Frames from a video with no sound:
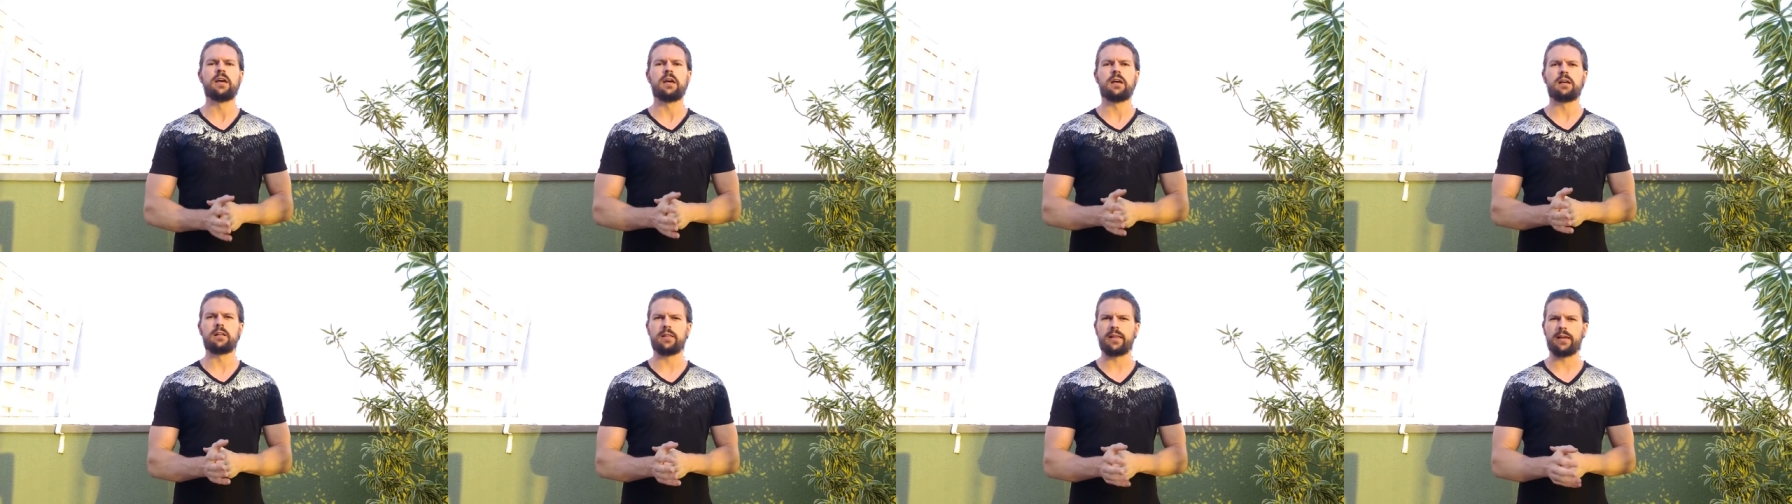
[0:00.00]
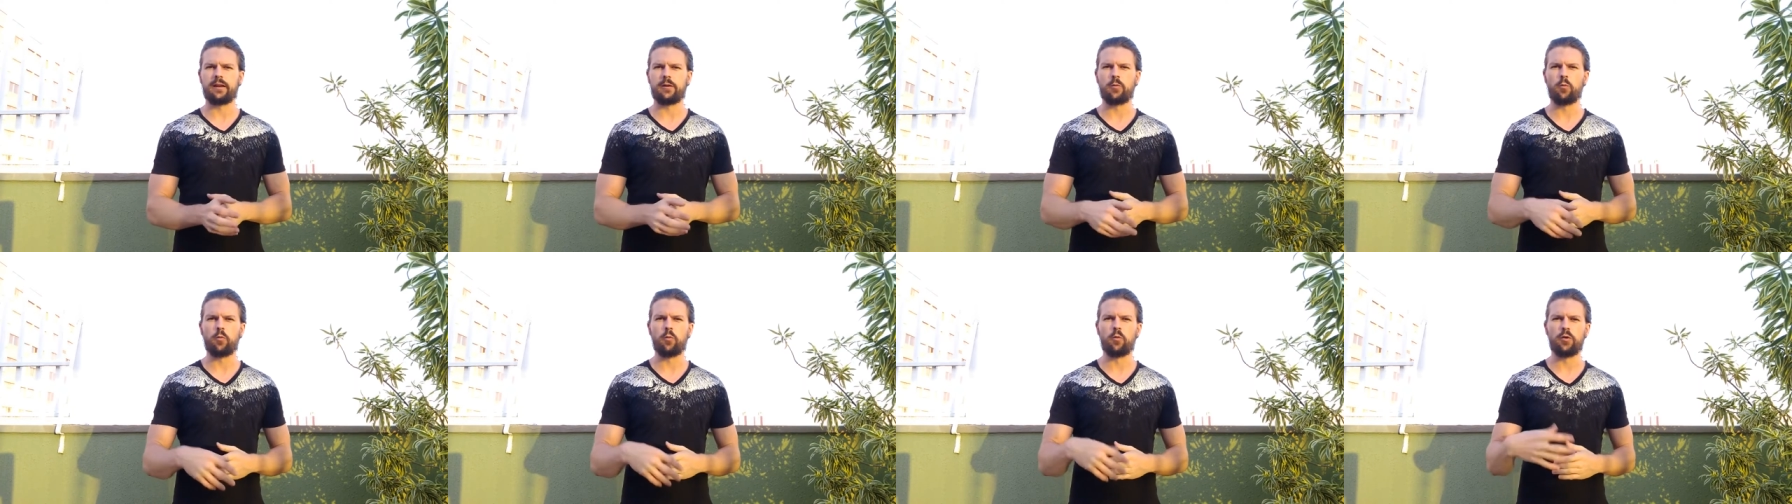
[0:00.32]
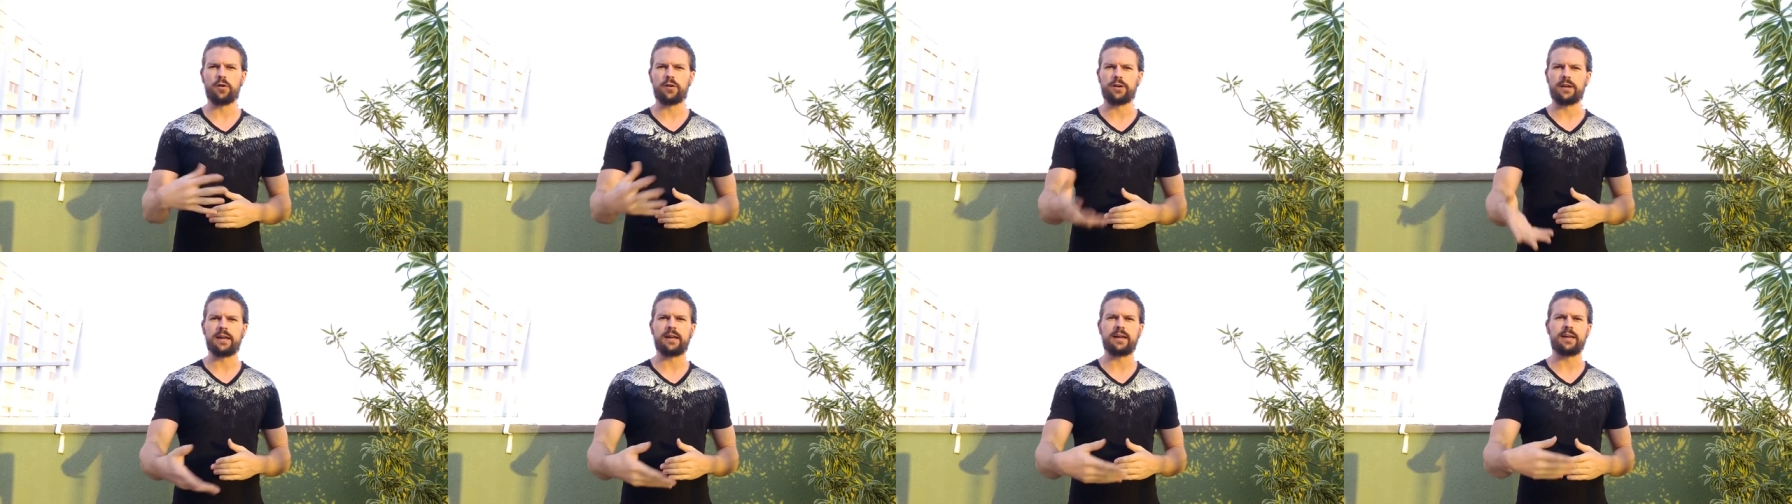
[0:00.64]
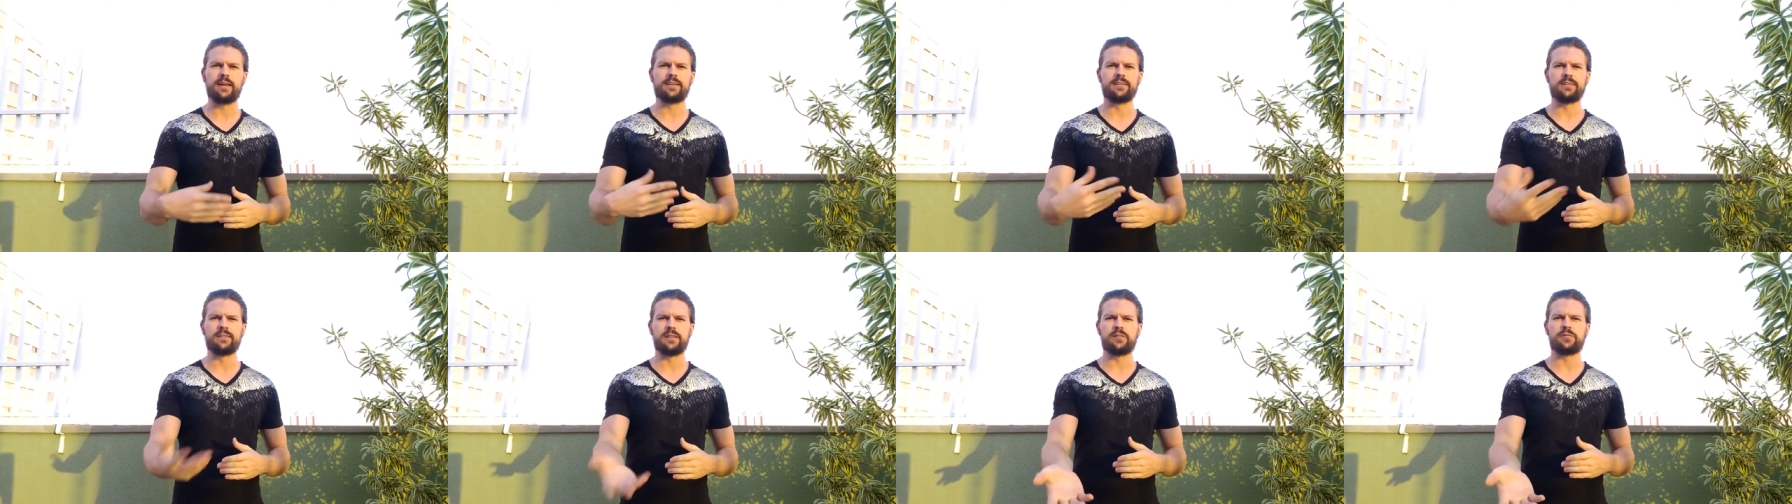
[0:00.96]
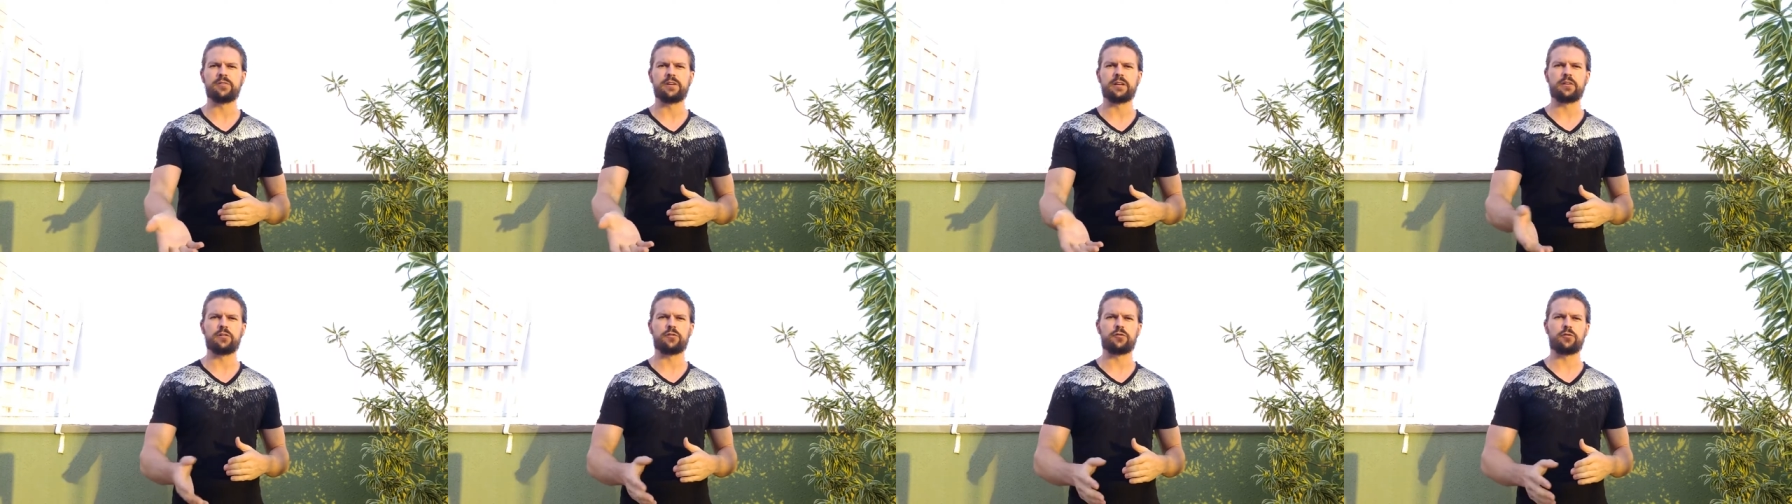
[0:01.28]
like working and
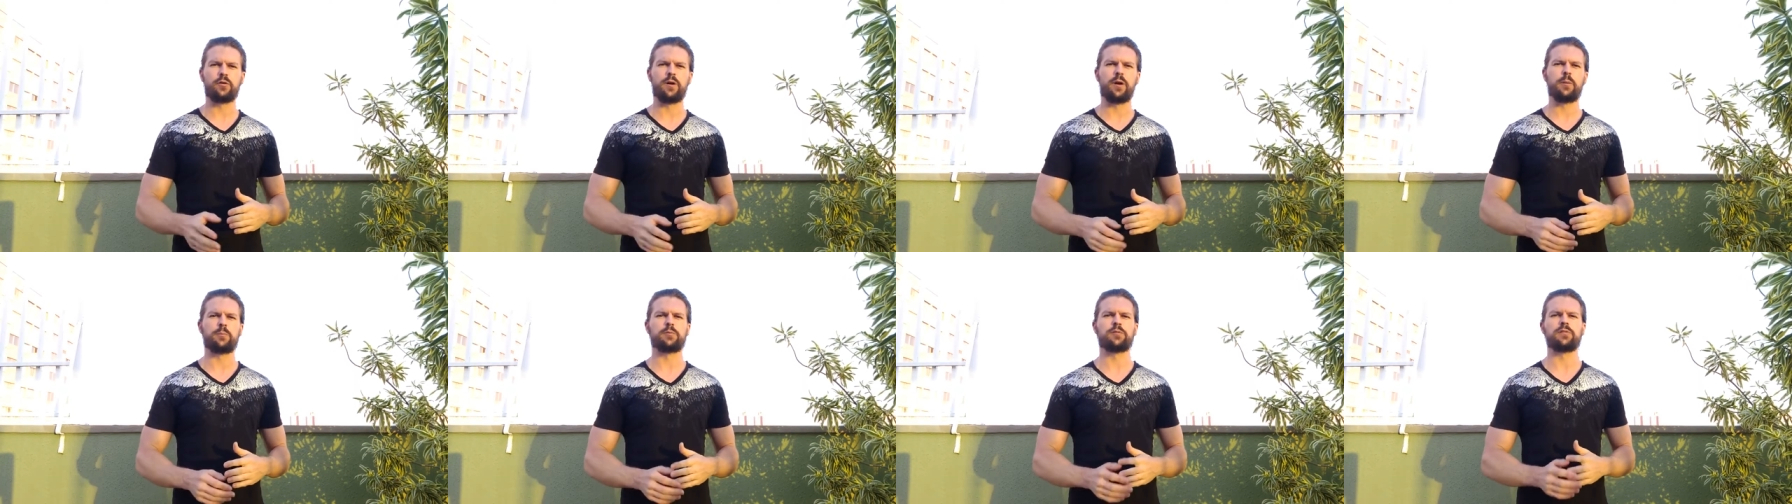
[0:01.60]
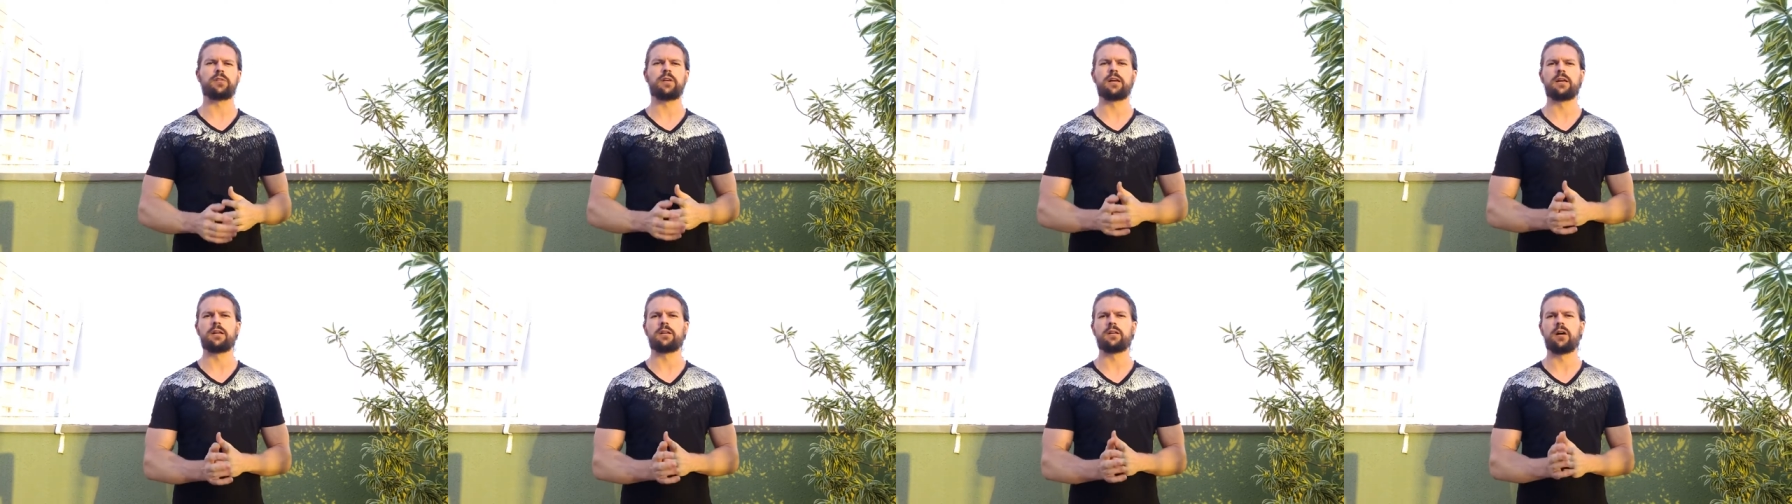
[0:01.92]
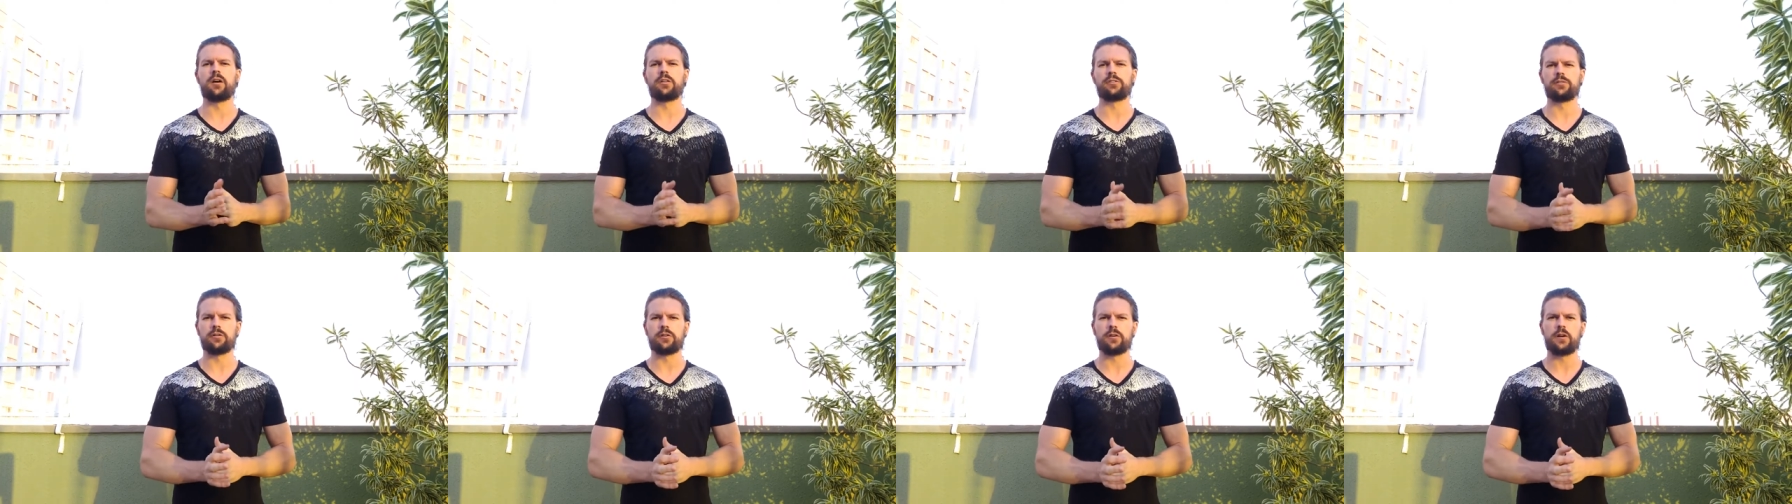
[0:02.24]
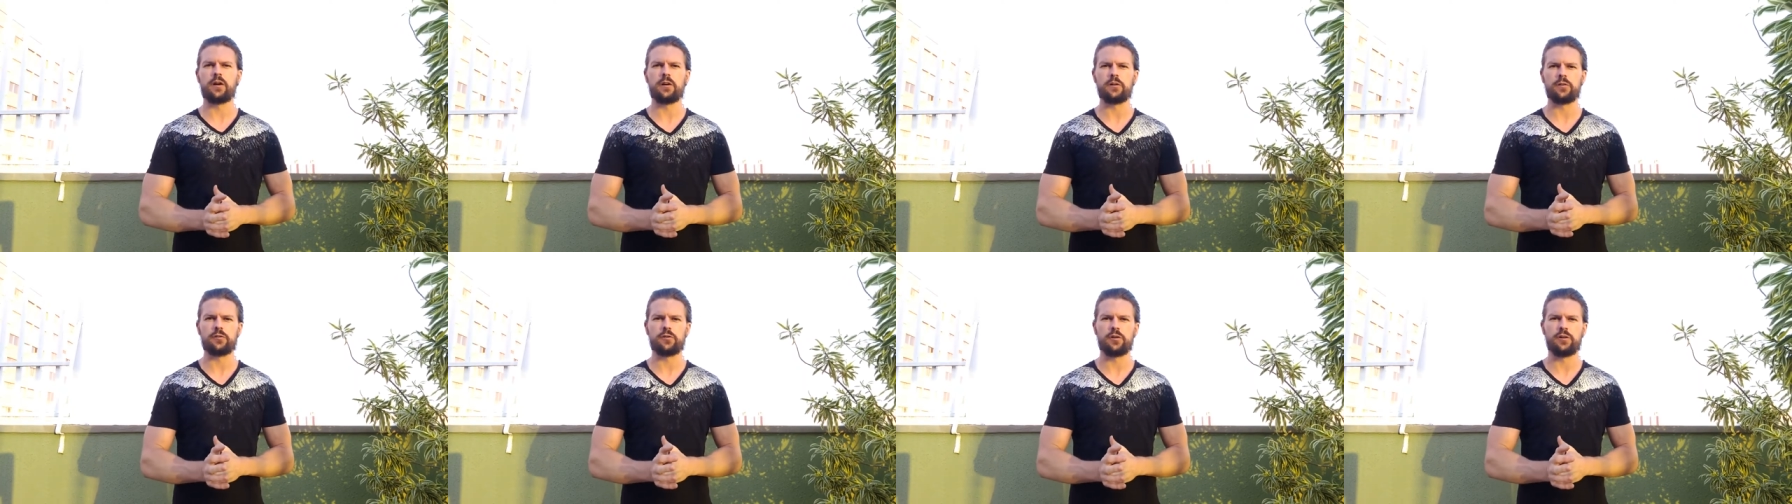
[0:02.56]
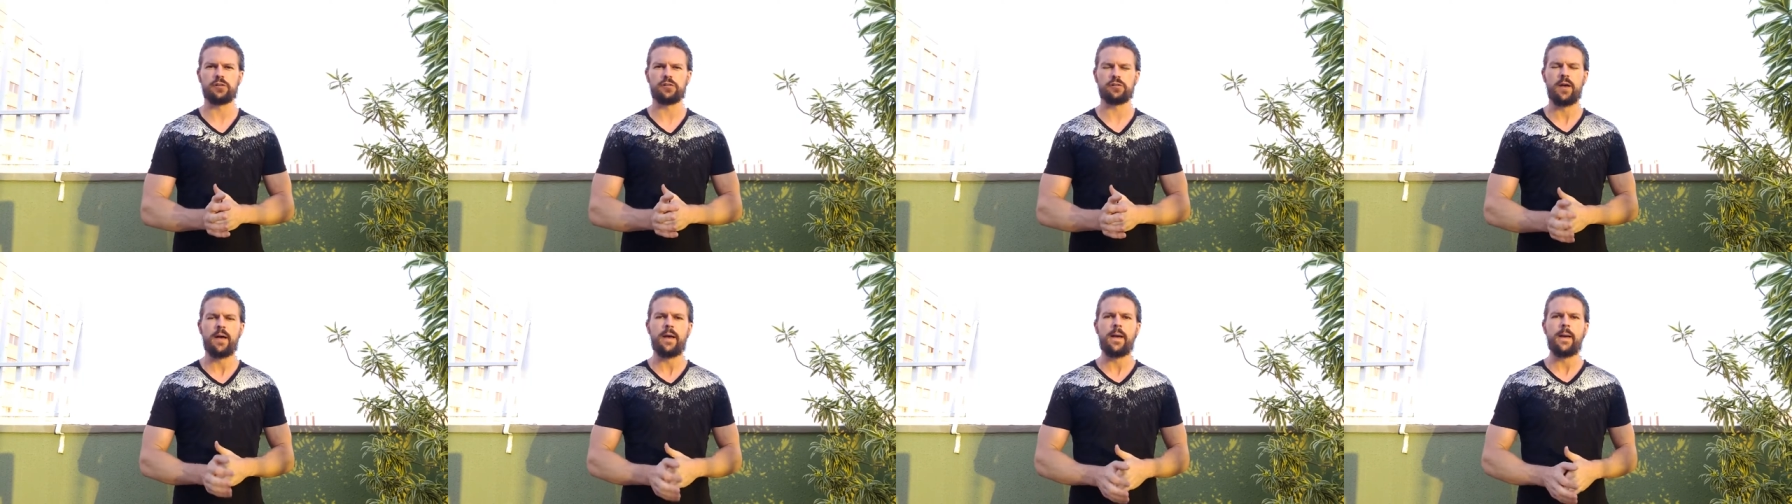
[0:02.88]
living trips in other
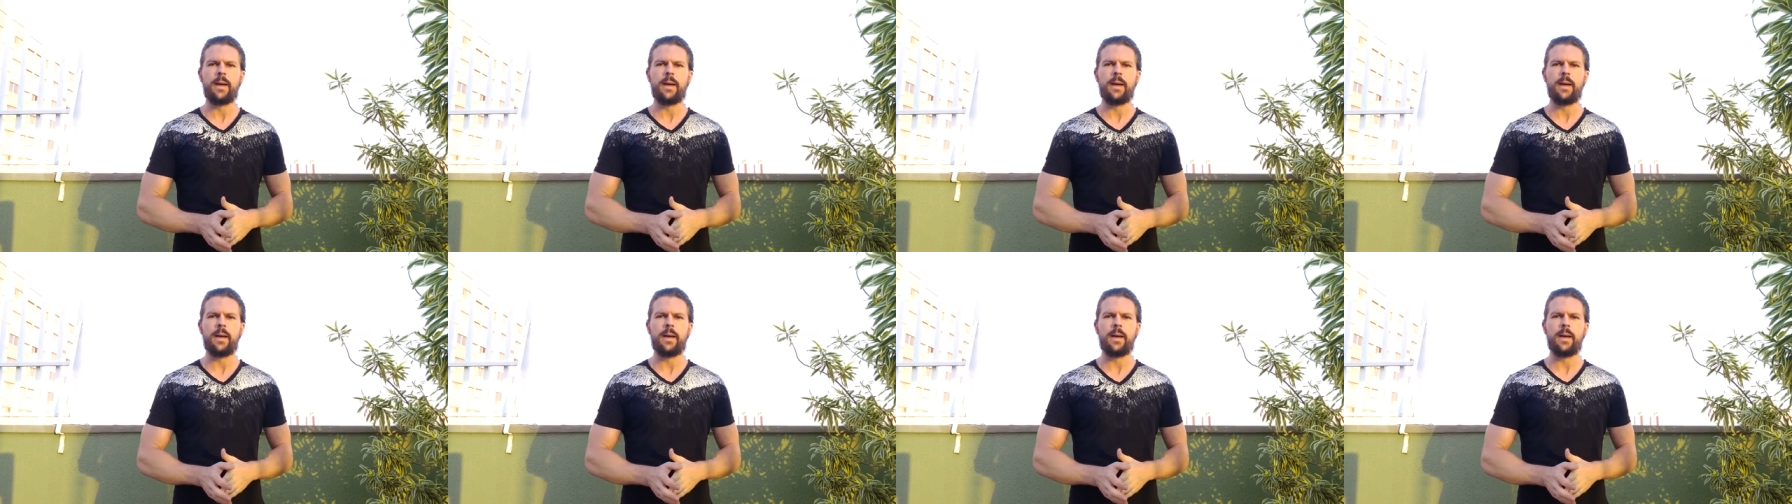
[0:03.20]
countries.